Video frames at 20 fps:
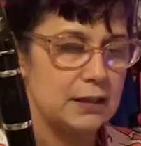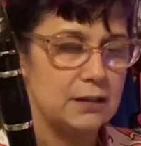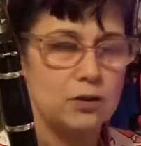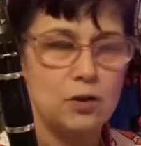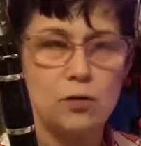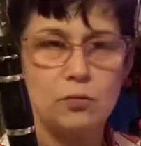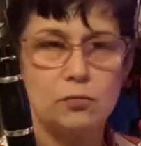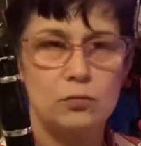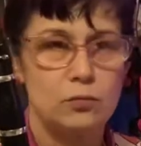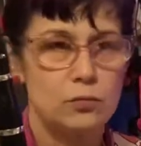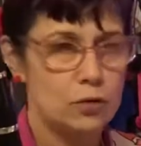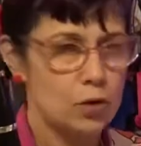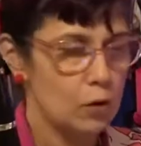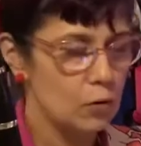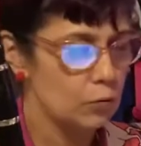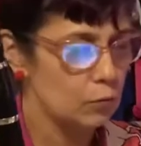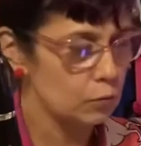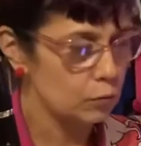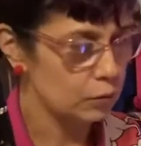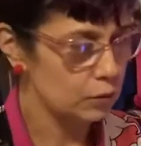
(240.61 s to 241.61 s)
Don't
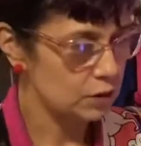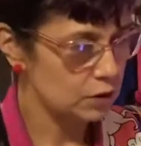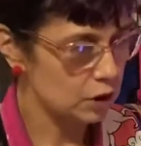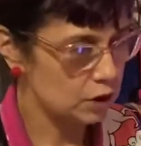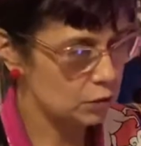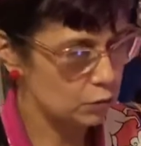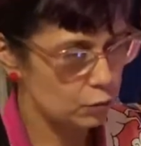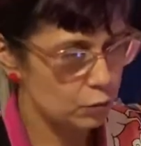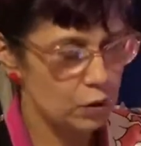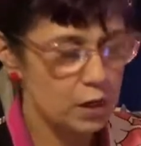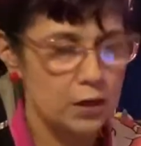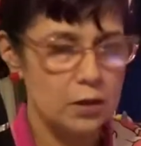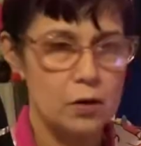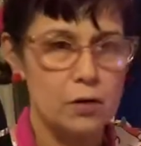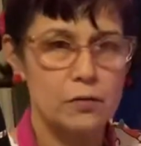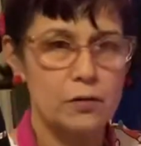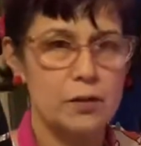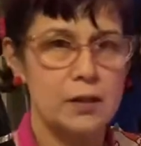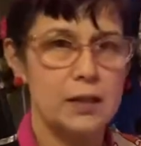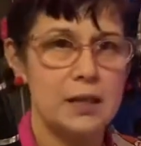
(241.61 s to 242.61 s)
just run
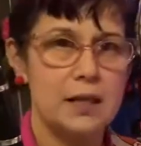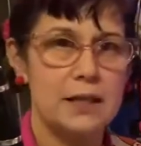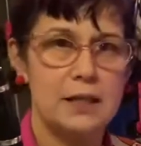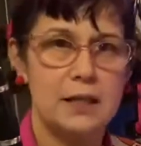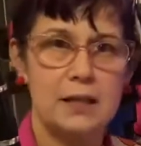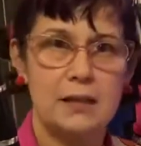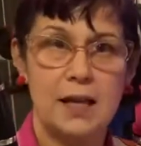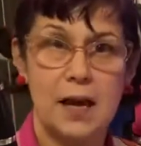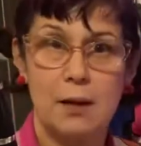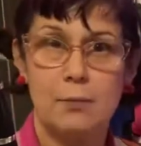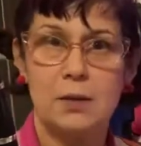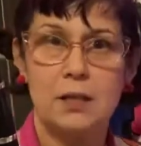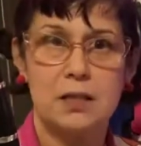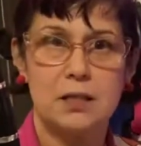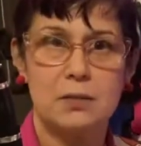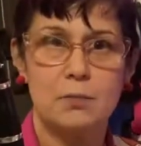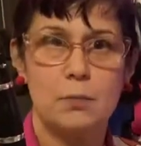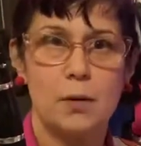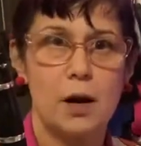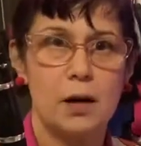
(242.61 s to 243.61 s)
over it and then that be
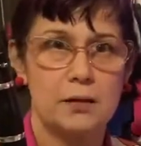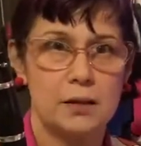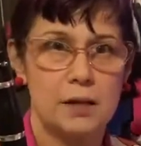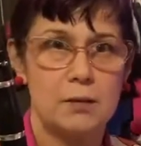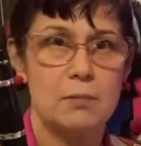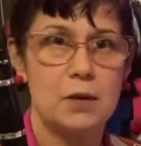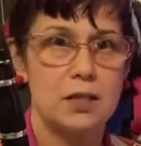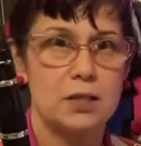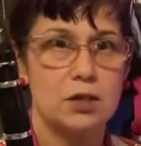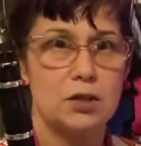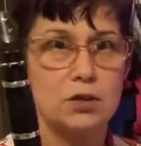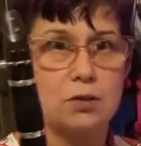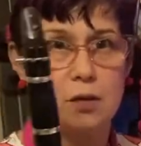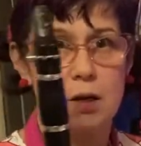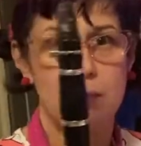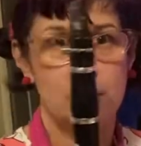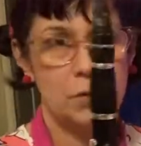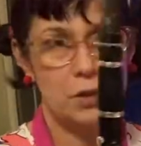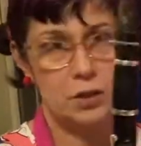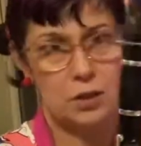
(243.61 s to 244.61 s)
this part that messes you
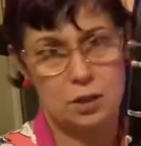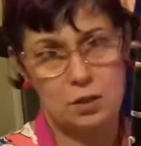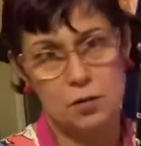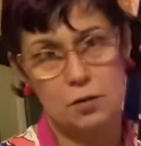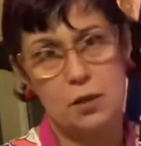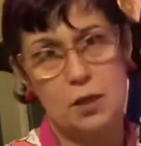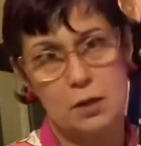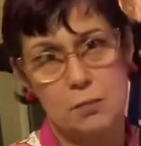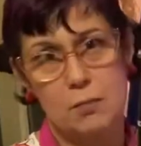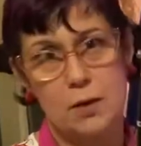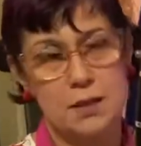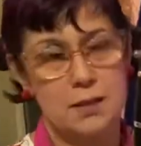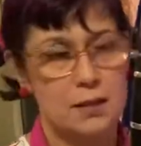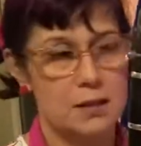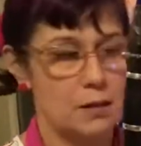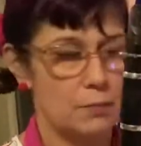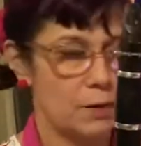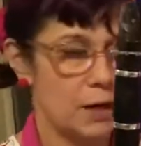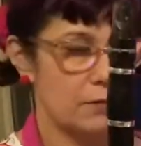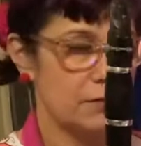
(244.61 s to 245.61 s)
up, because then you'll keep messing
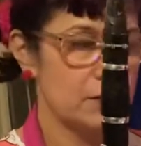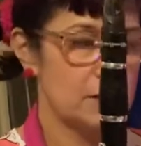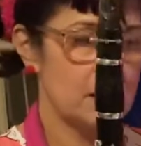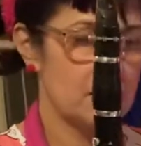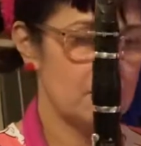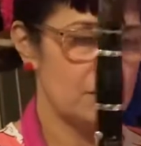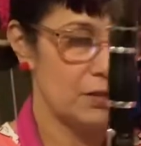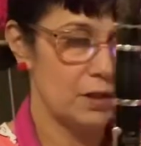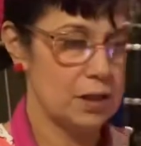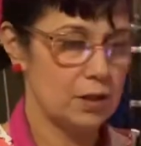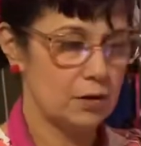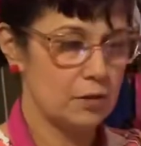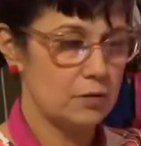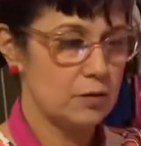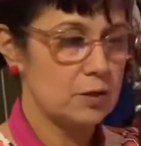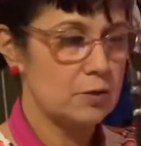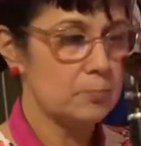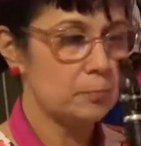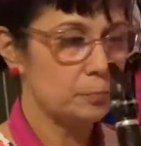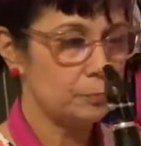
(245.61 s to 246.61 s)
up after that if you get
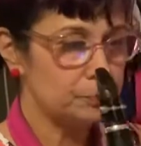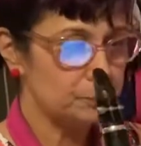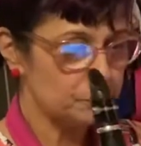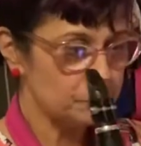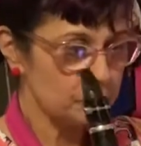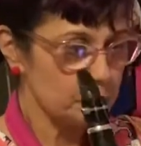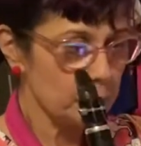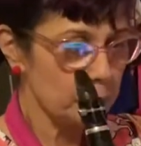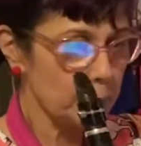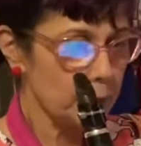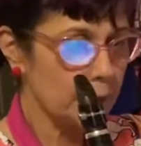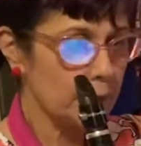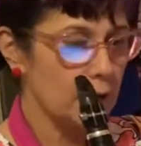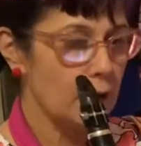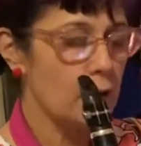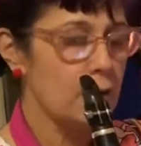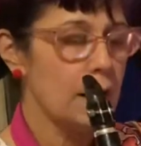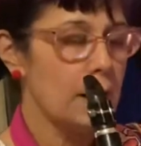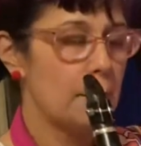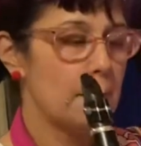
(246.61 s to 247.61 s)
nervous.
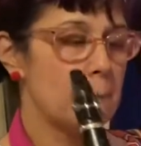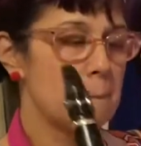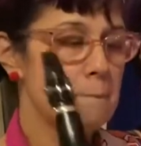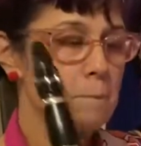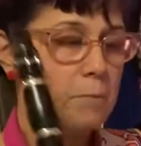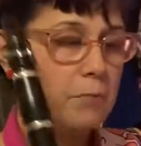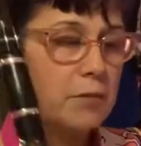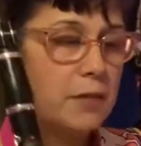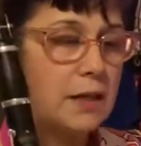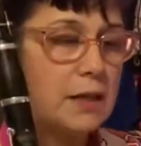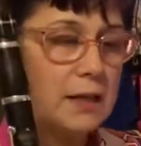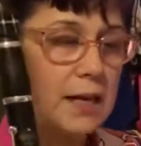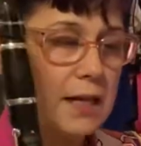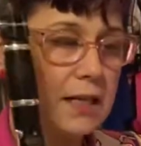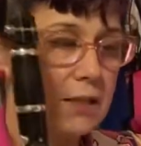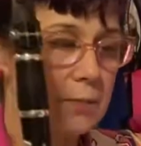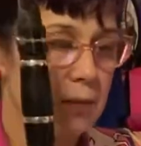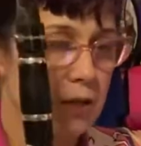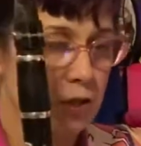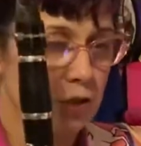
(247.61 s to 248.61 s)
Okay, the
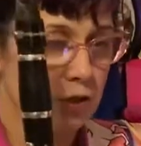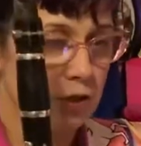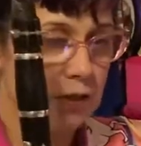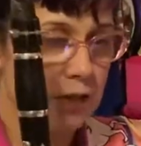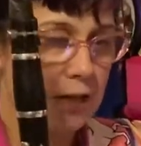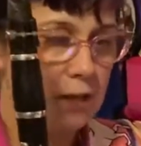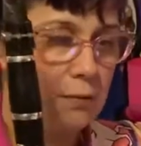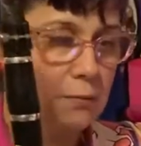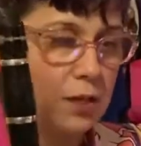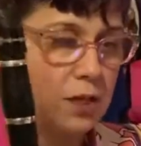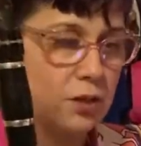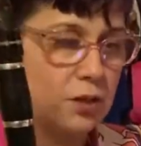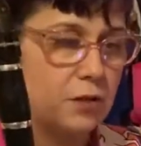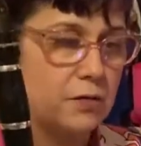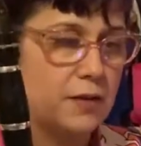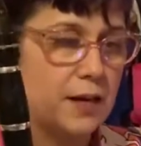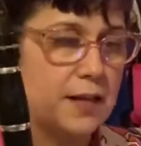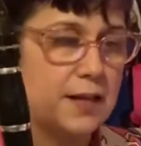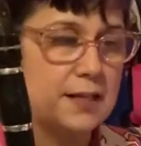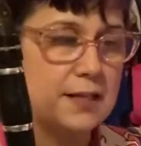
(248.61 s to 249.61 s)
next measure, second measure
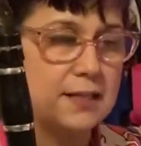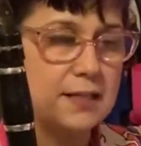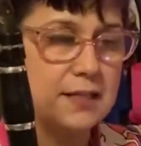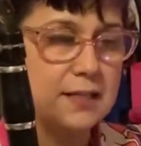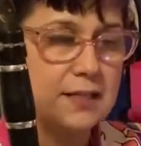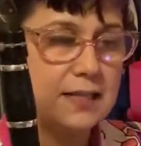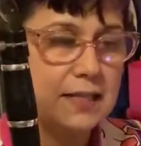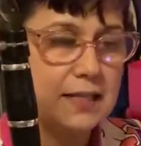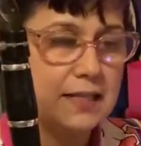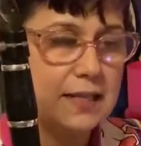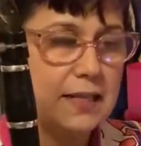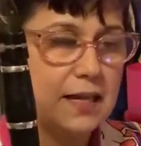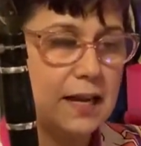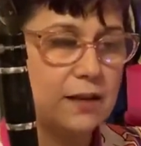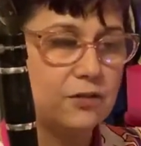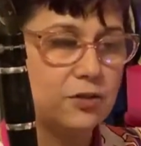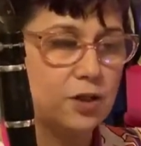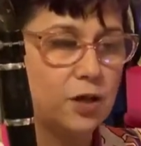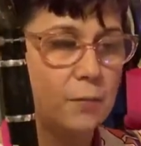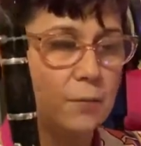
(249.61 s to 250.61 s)
of A, is a D,
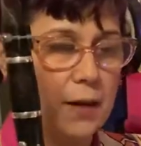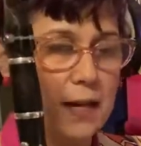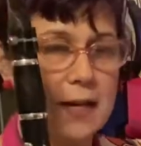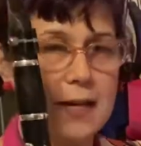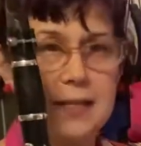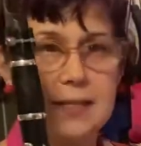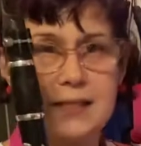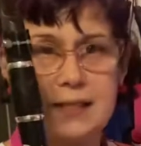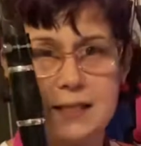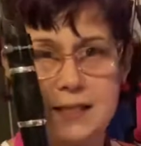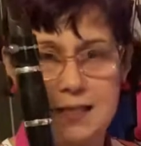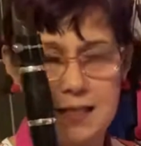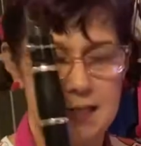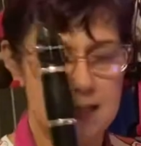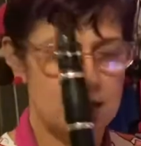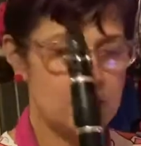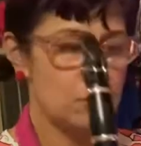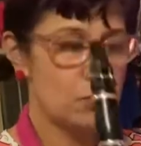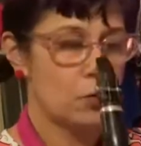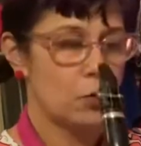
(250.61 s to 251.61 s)
F sharp, A,
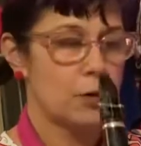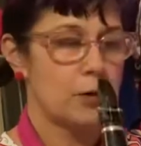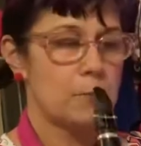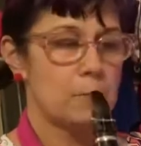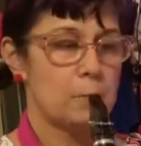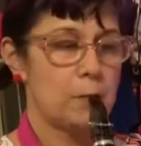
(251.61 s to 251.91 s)
C chord.